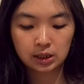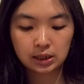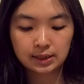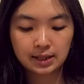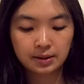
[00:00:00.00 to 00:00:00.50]

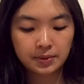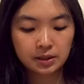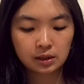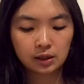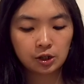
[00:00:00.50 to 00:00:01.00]
And then
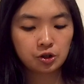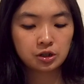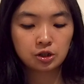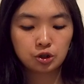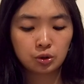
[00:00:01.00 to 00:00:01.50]
basically you
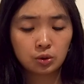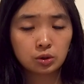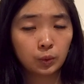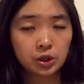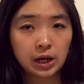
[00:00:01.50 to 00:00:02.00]
just
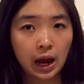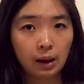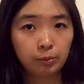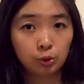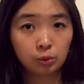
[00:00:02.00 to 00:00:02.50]
choose which
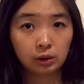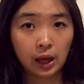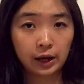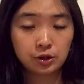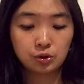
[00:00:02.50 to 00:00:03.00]
app you would
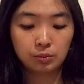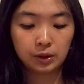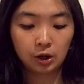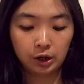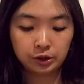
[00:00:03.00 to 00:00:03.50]
like to
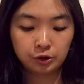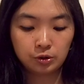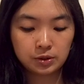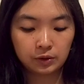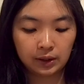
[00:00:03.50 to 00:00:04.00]
be on your
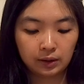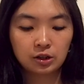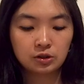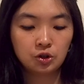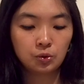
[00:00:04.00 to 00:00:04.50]
home screen.
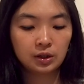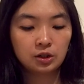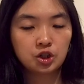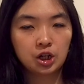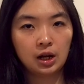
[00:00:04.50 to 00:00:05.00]
You
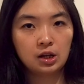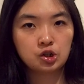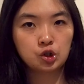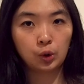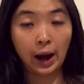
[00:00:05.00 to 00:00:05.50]
can
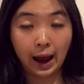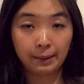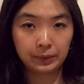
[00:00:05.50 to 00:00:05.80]
change your app